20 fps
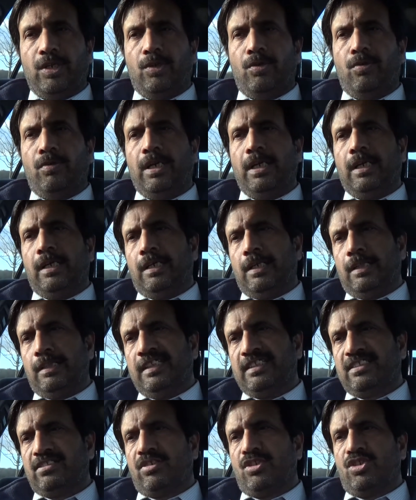you know, and
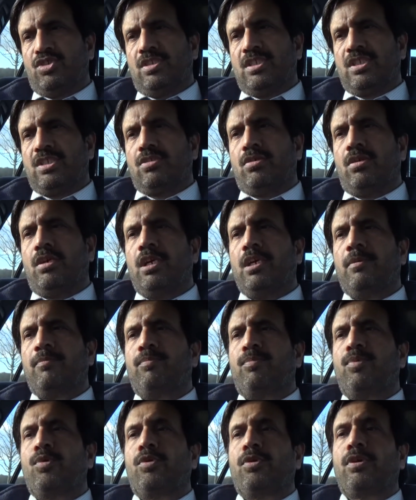this condition is called
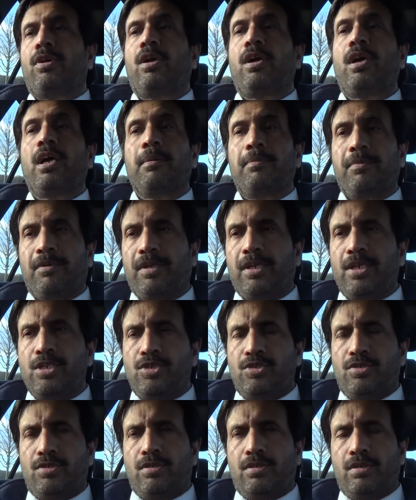portal
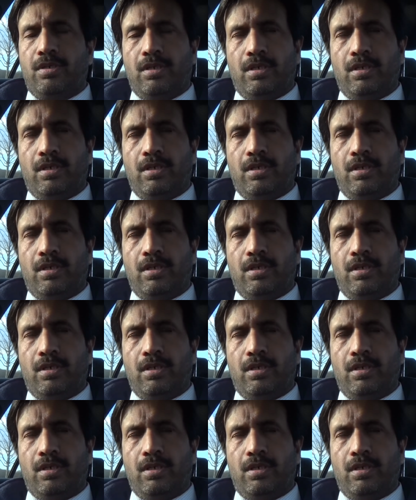hypertension.